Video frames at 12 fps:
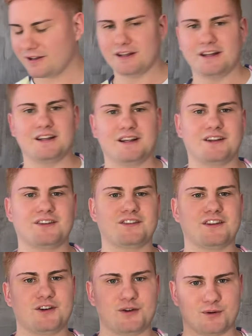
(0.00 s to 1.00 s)
is
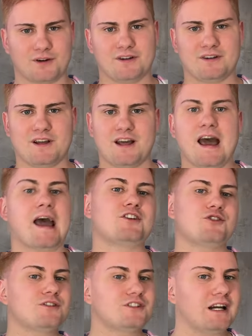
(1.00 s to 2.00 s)
the new one.
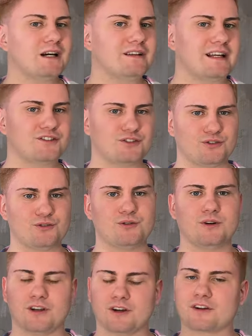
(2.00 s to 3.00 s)
As you can tell, they
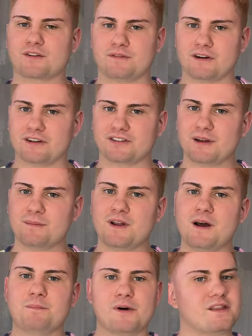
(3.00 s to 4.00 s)
do look very
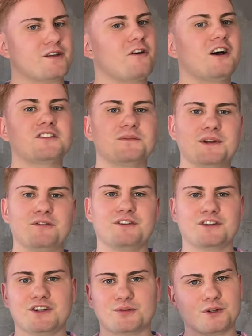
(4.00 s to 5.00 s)
similar, but there are some
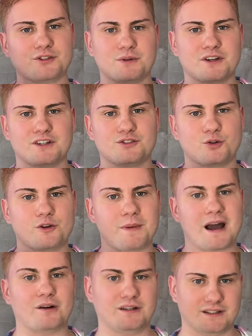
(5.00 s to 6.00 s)
differences which we're going to talk
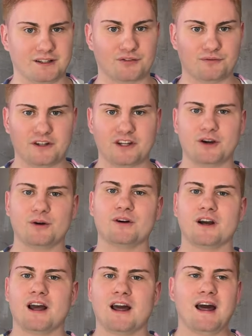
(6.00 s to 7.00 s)
about in this video,
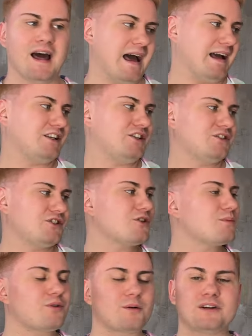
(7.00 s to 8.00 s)
and you
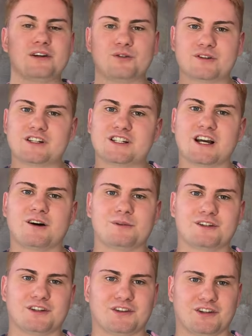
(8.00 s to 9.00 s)
can probably already tell
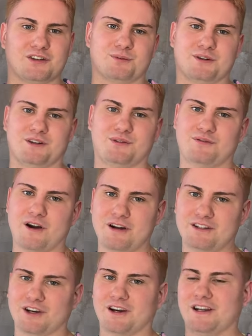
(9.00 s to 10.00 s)
because this one is very
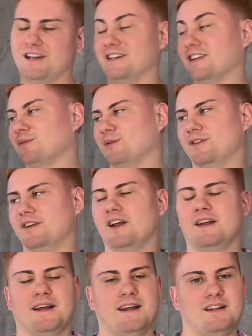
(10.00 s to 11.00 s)
dirty and this one
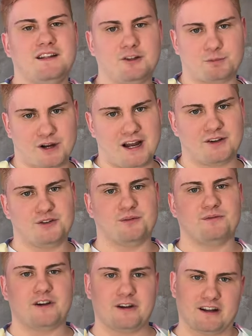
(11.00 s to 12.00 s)
is brand new and
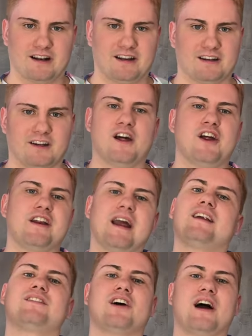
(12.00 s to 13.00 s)
very clean.
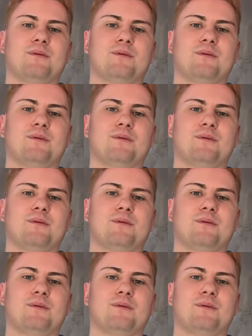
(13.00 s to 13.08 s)
Yes, I